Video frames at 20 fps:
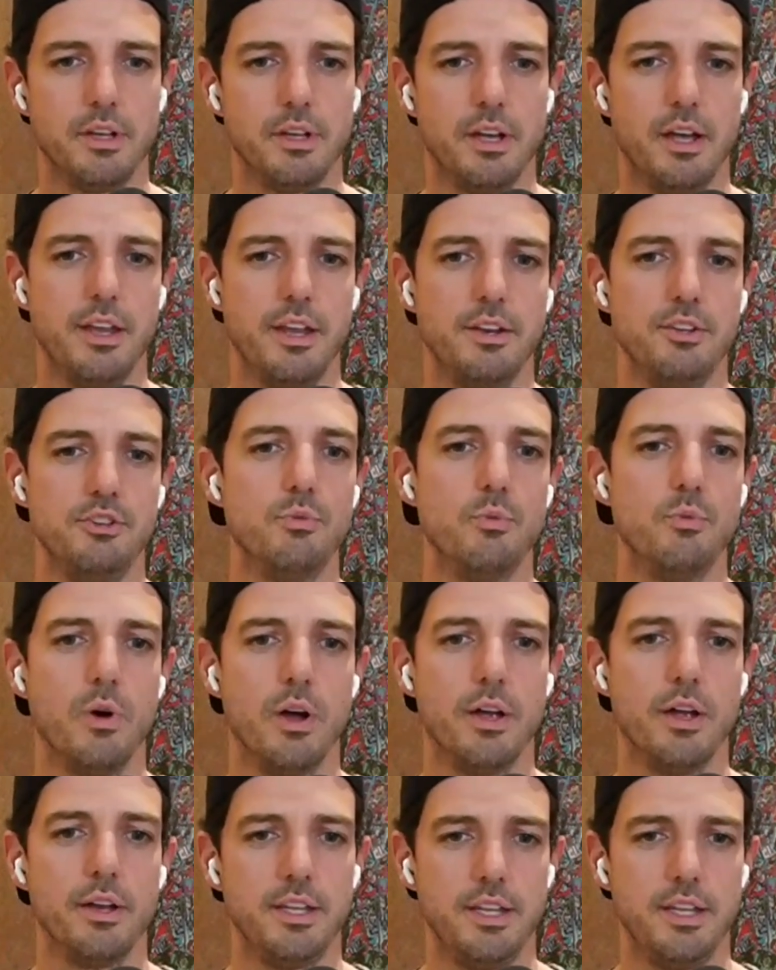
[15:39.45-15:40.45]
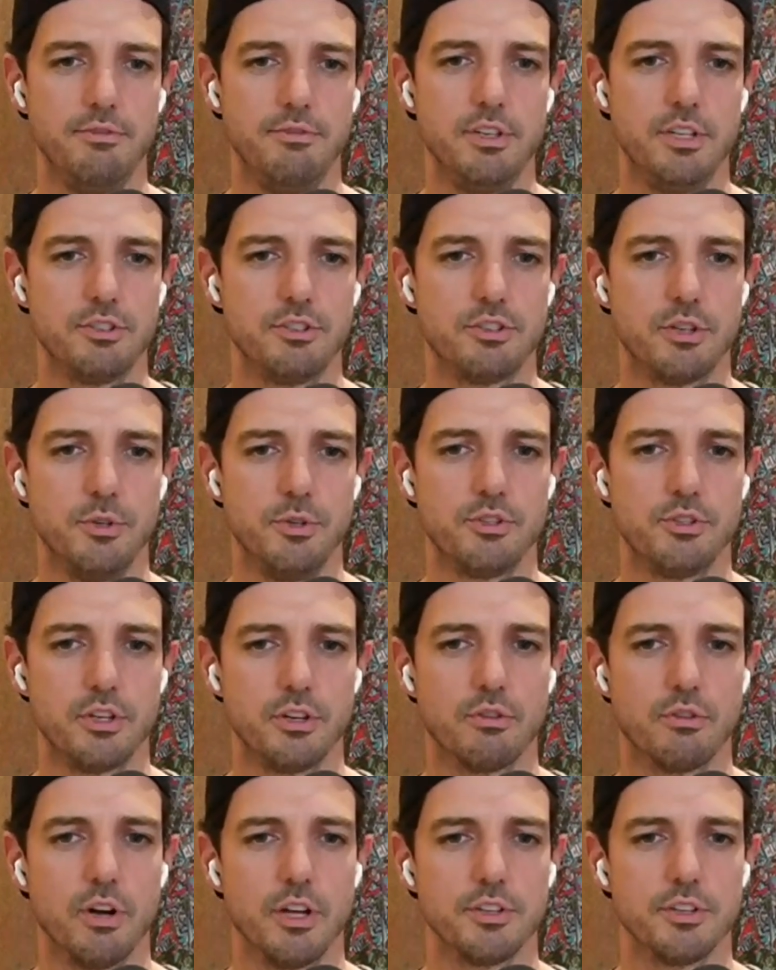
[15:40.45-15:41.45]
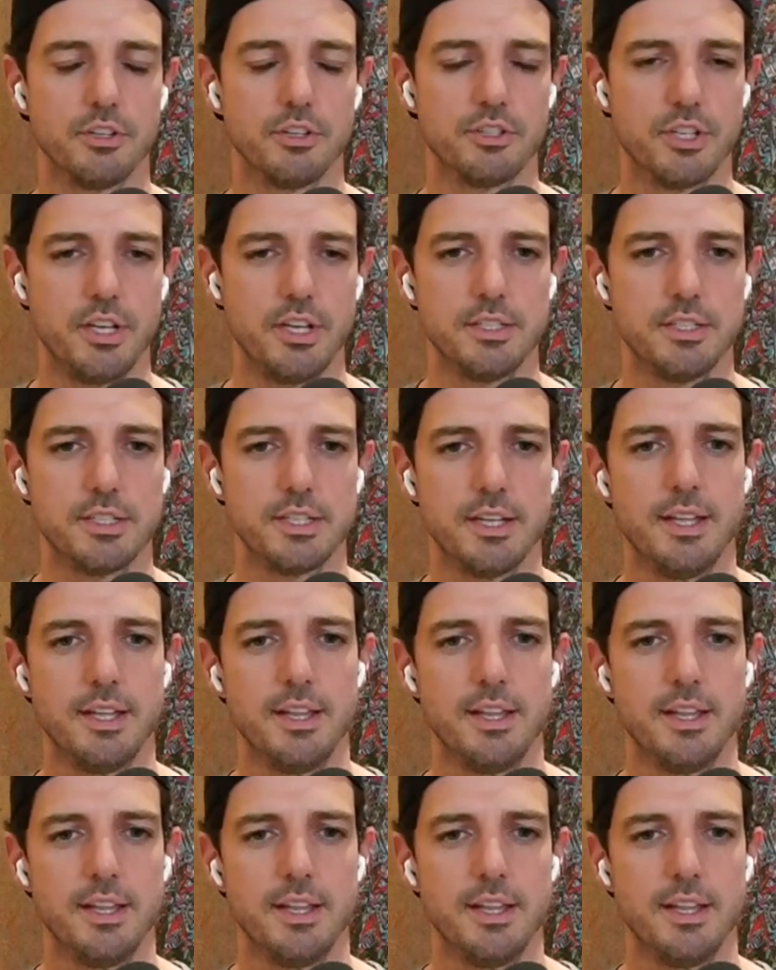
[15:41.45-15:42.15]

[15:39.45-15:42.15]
and you want even distribution across all chains.